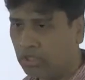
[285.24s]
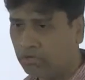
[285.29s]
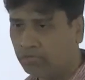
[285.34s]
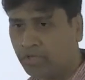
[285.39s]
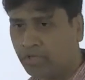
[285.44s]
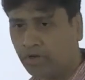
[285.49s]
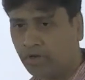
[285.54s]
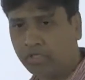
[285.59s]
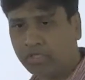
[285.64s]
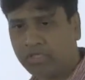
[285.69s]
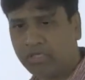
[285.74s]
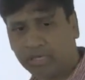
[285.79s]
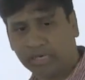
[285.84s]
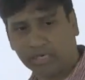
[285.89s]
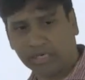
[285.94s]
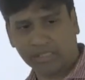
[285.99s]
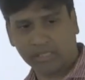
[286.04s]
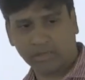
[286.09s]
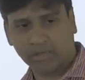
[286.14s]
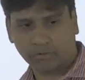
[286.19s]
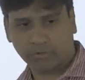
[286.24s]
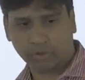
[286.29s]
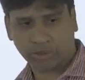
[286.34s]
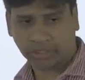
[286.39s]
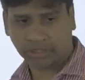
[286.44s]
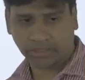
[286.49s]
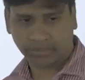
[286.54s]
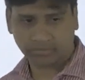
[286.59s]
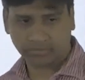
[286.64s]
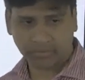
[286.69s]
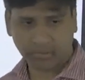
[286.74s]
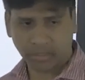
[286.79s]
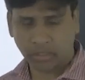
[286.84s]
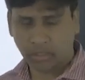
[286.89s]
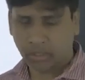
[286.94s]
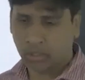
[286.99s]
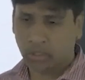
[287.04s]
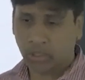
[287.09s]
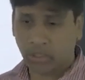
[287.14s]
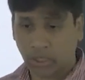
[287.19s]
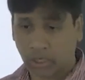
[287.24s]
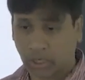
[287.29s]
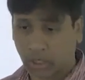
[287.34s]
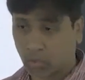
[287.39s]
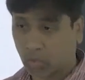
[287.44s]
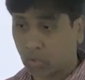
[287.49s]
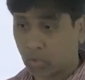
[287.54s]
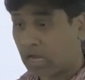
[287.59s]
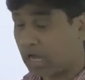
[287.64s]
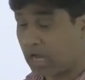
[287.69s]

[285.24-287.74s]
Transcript: we call it a grazing food chain. Now,